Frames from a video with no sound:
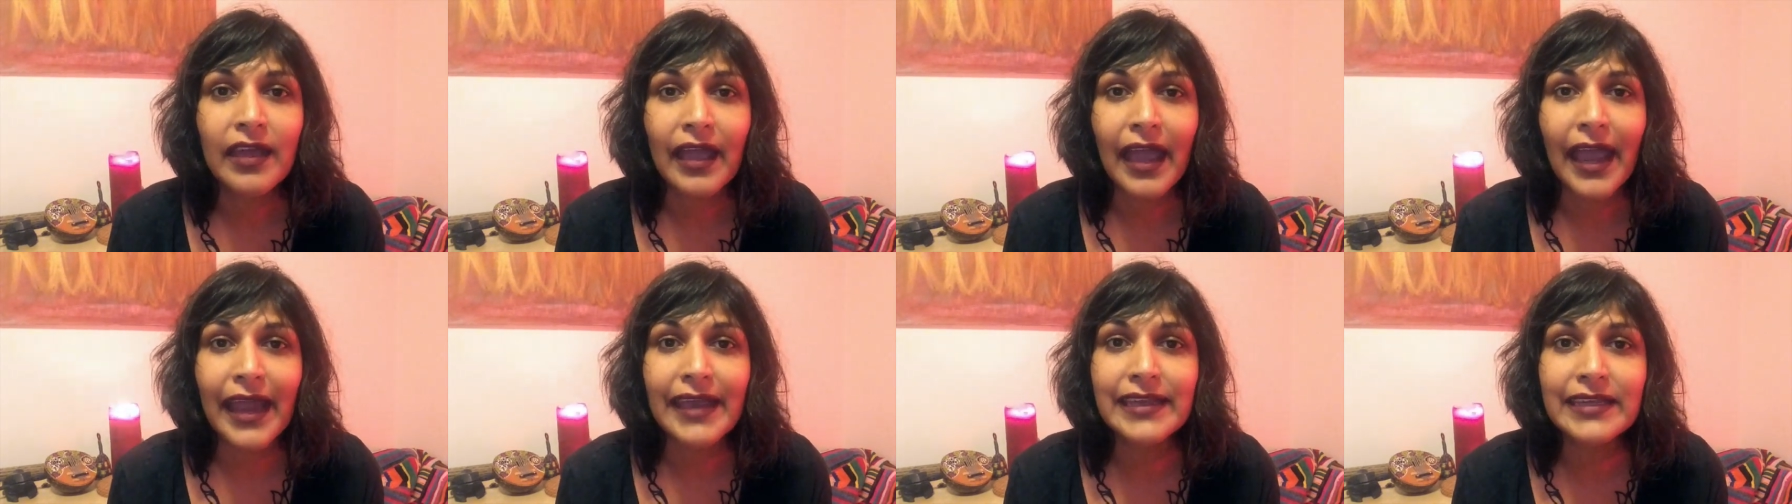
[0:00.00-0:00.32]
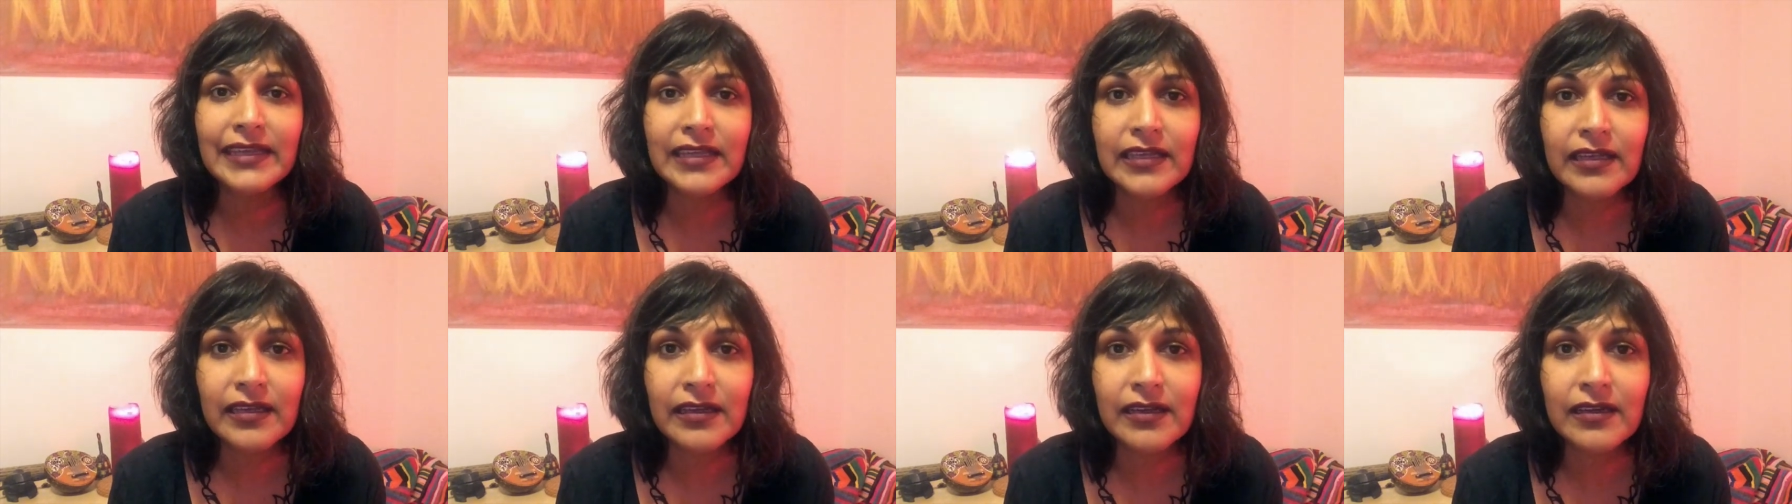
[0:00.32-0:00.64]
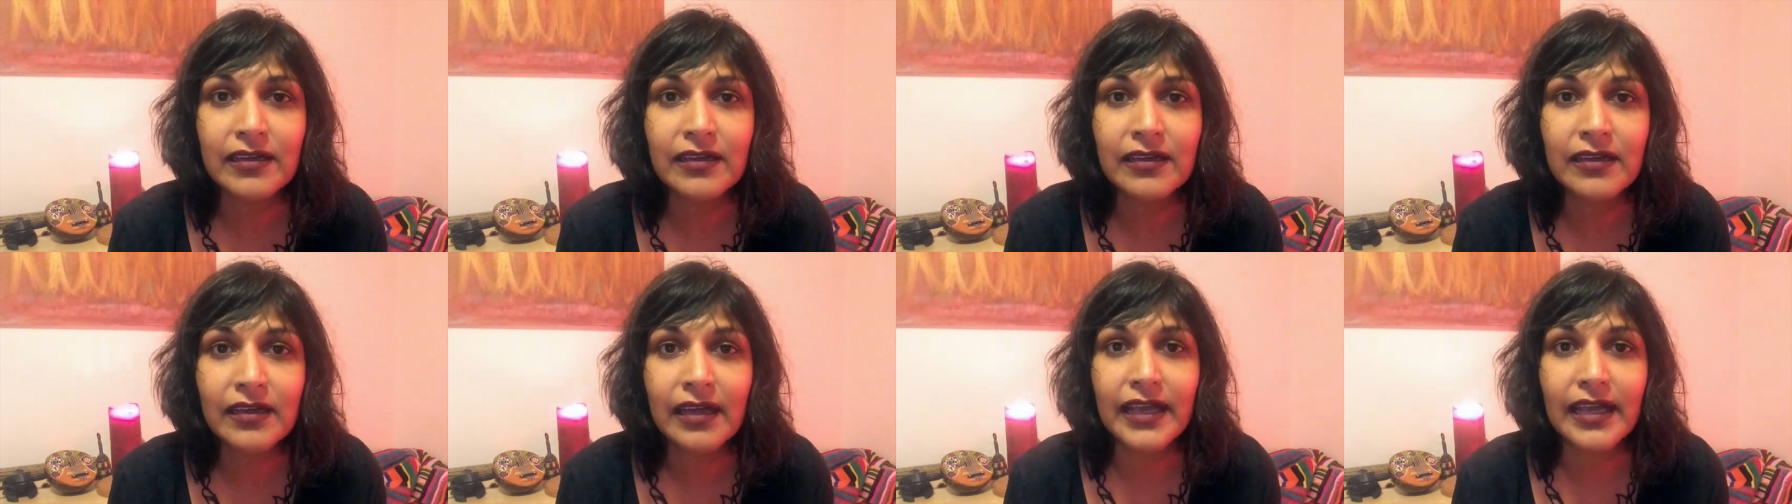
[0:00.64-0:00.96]
and
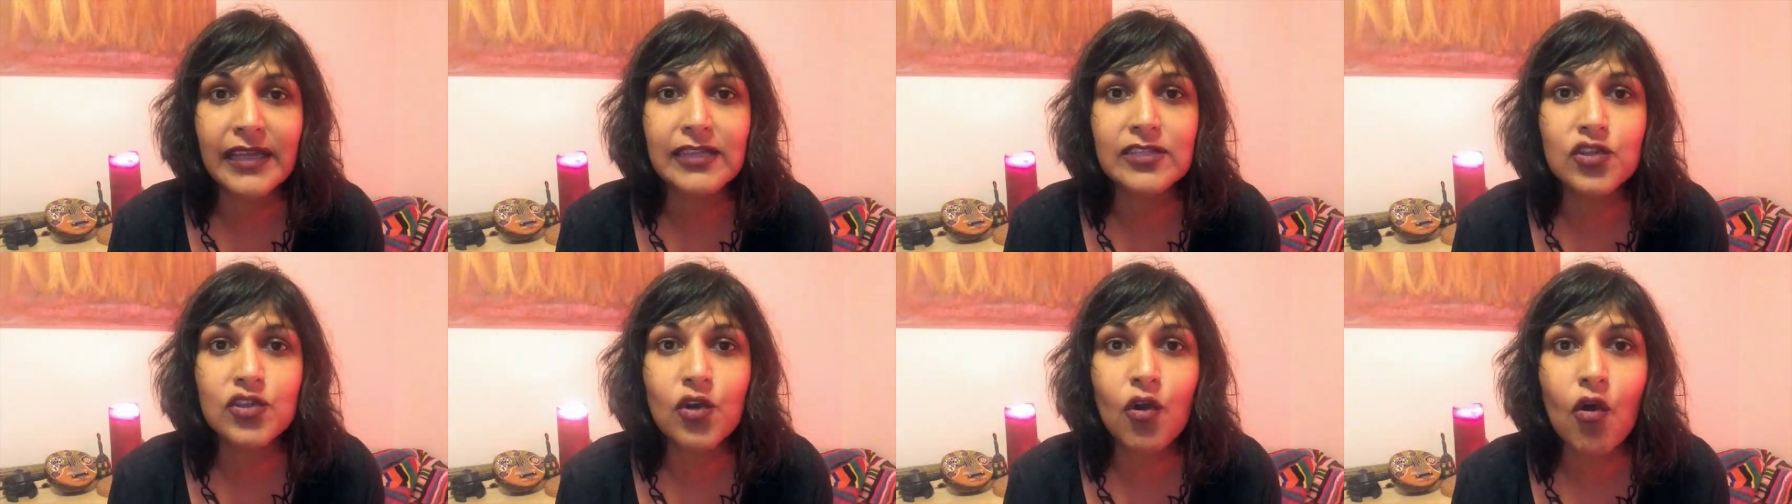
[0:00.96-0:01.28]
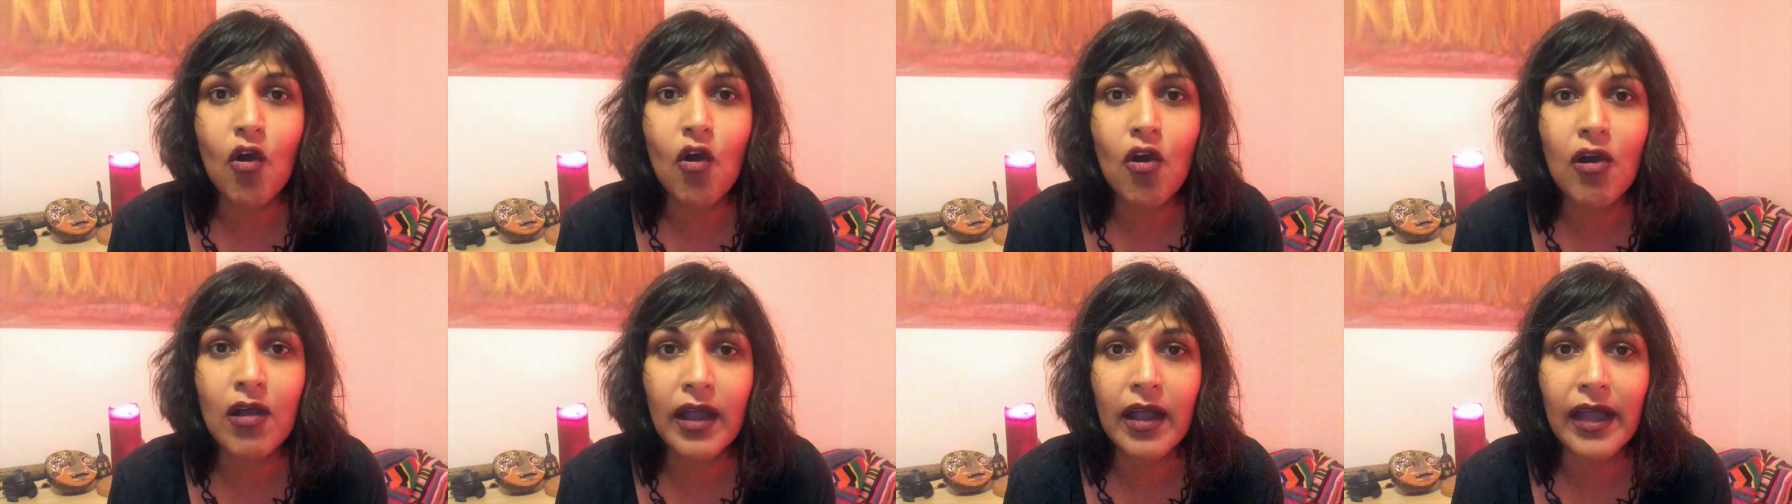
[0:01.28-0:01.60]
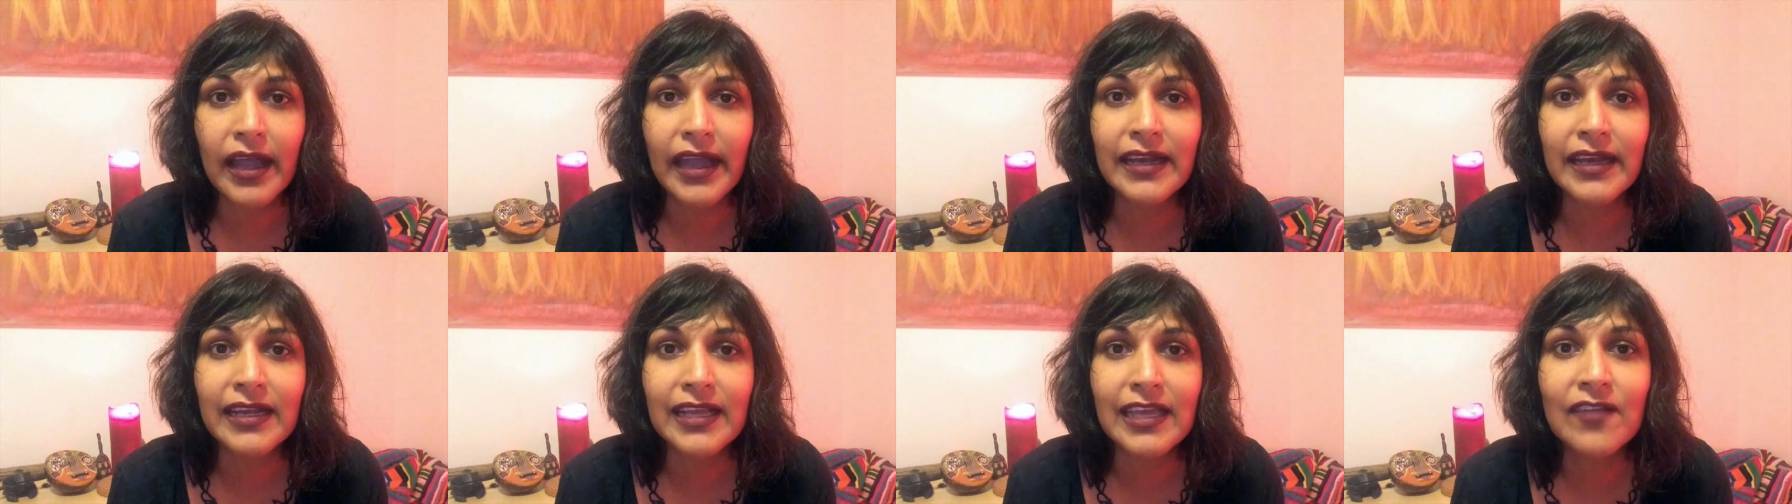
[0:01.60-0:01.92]
hear and talk
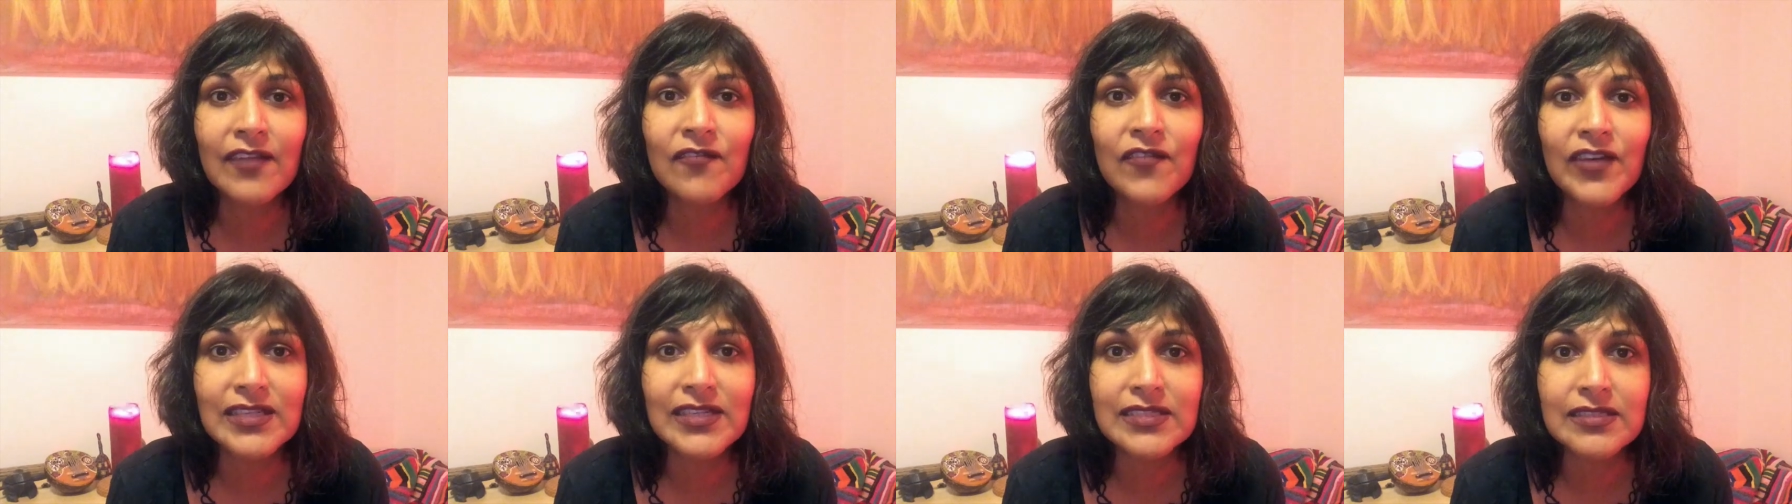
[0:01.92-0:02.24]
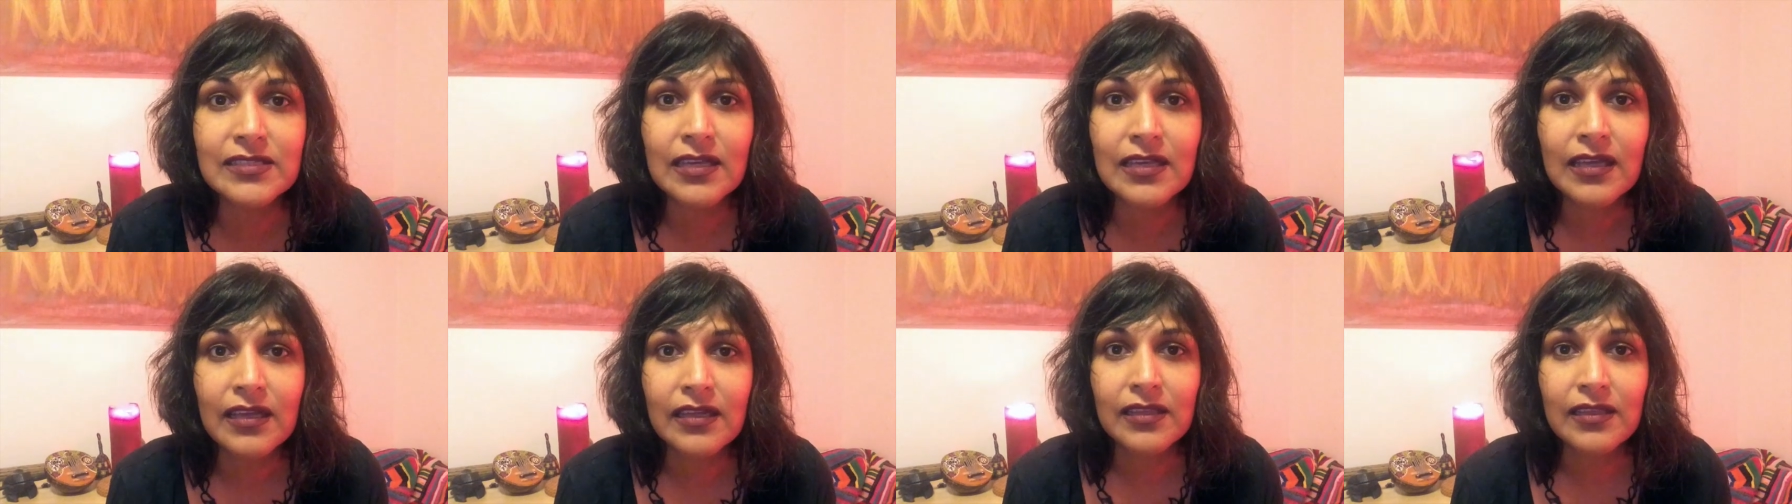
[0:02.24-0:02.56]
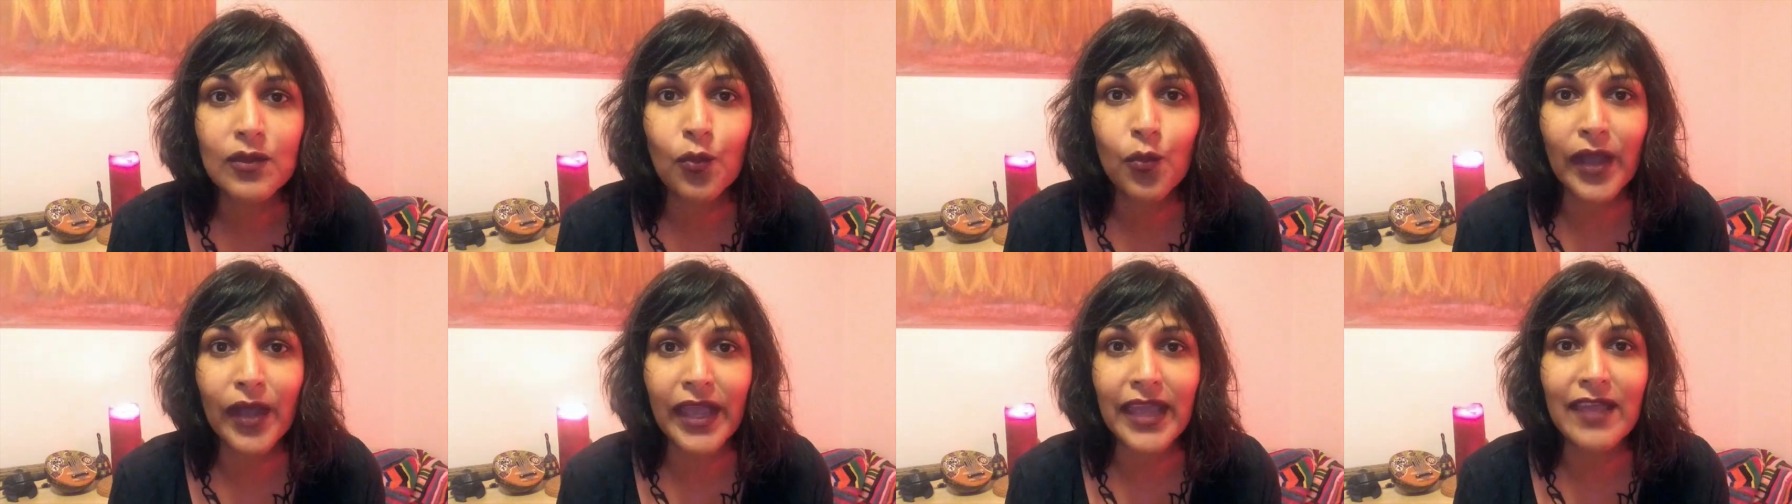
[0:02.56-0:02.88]
and give us the
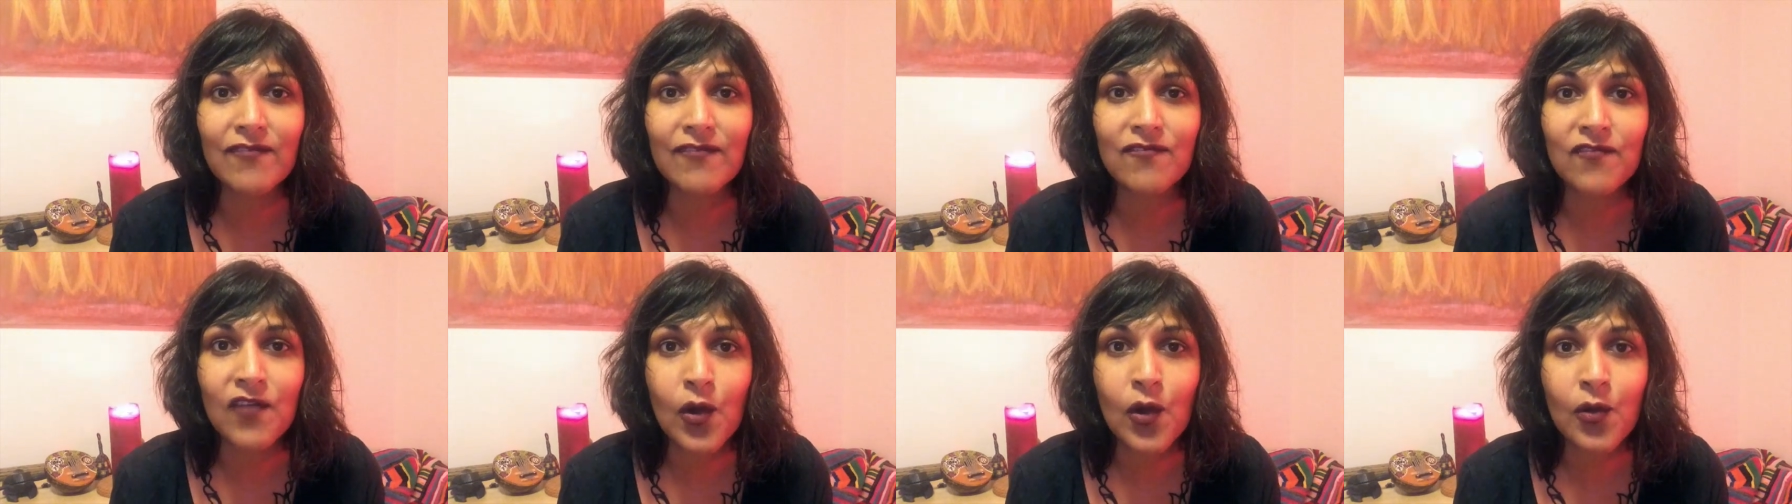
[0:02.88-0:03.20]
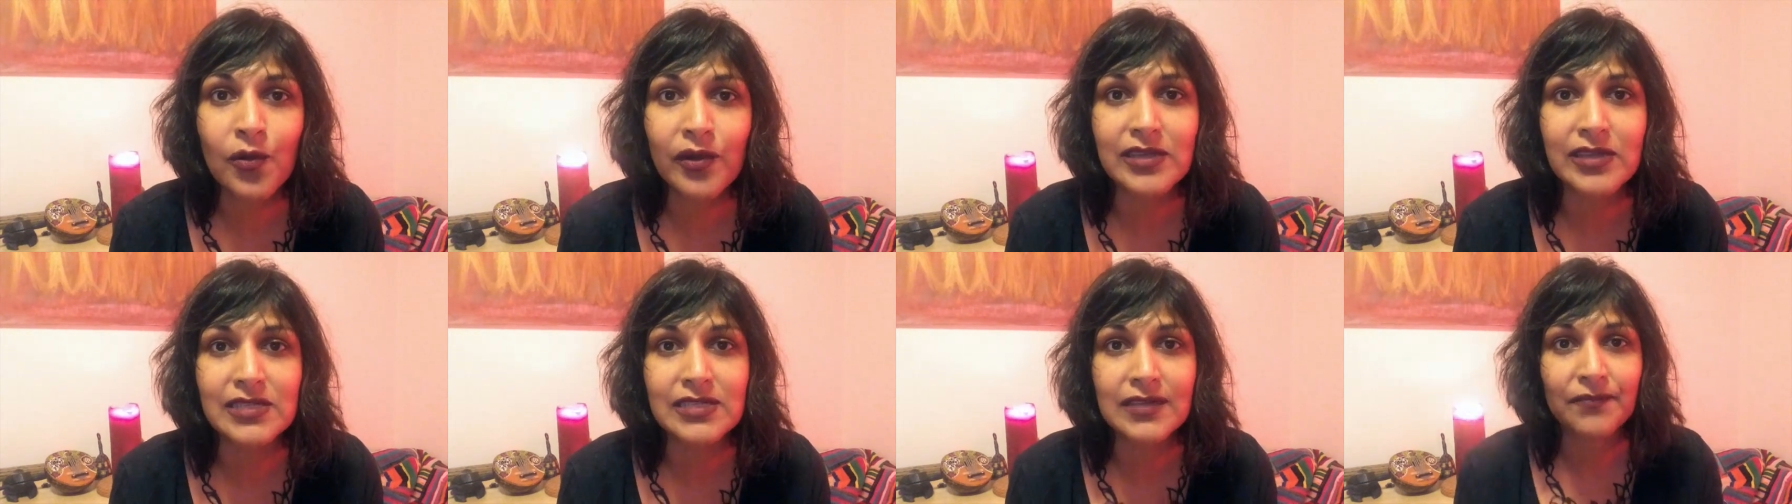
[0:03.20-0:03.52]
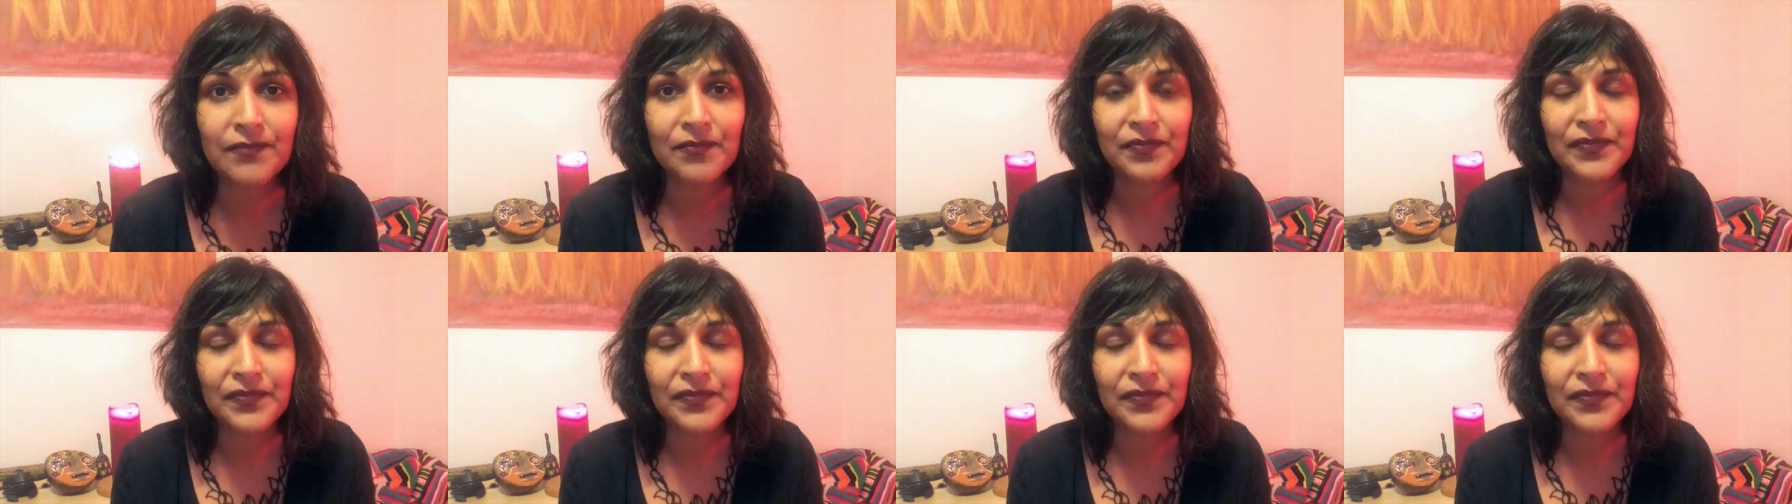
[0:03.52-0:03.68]
way forward.